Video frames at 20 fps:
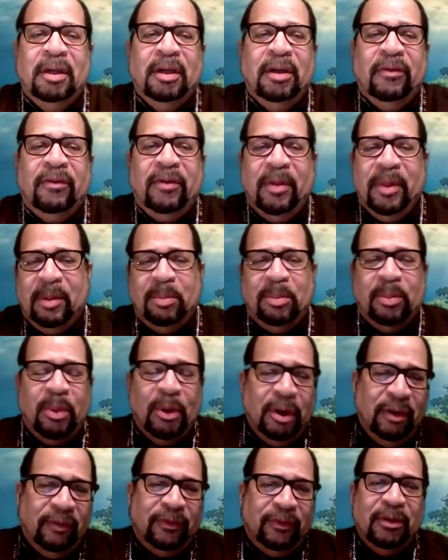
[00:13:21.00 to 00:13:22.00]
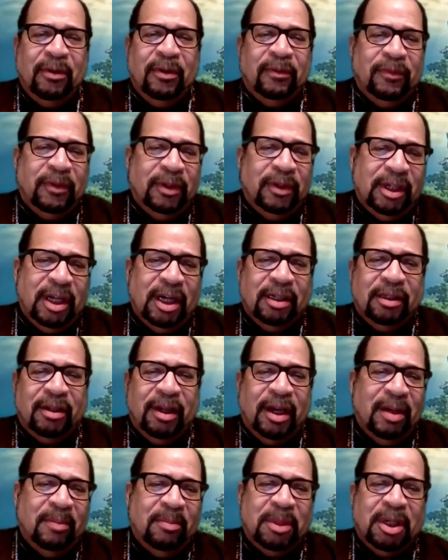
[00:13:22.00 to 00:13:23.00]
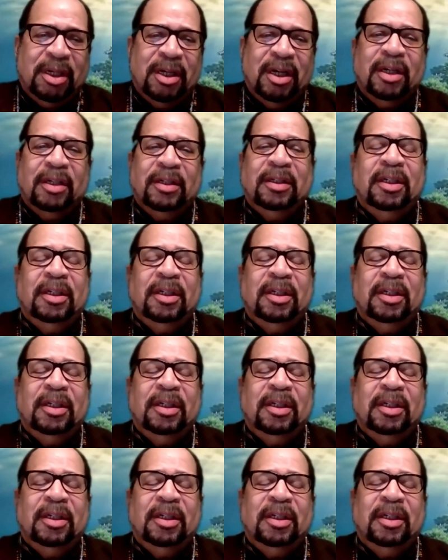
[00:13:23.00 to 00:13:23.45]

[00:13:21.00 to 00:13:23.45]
from the point of view of Dr. Ambedkar,